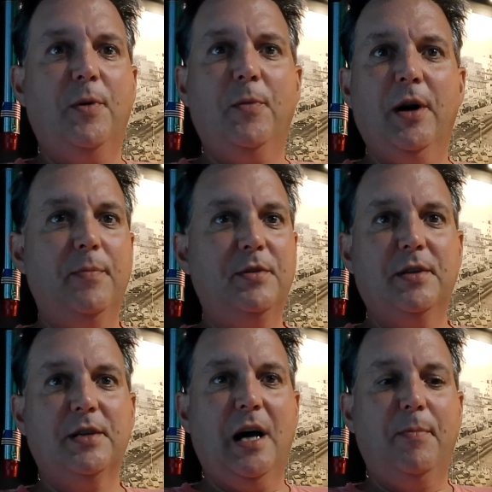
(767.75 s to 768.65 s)
We went up to
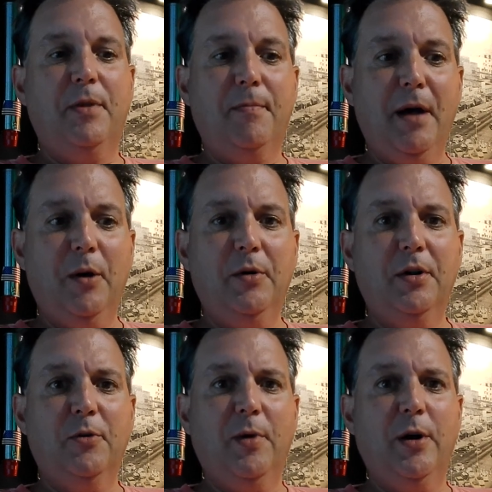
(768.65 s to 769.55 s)
the top of the mountain
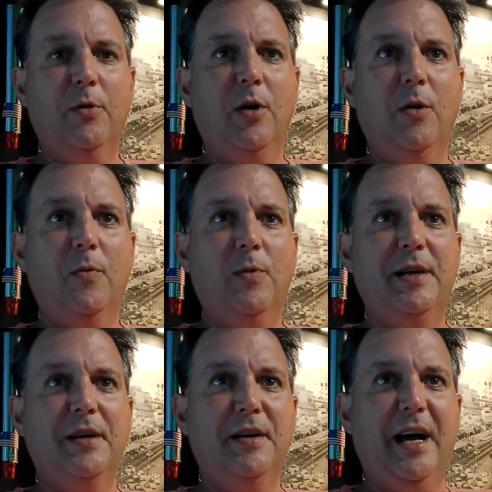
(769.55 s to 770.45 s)
in the rental car. We
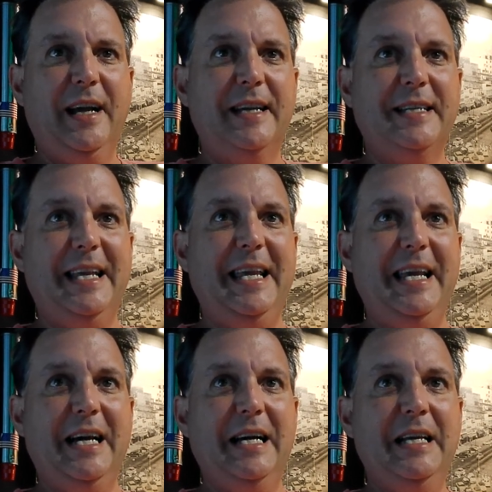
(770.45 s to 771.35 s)
did not get to
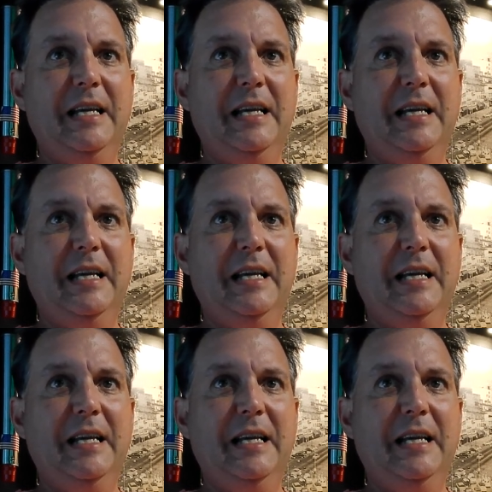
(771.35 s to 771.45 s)
Iya.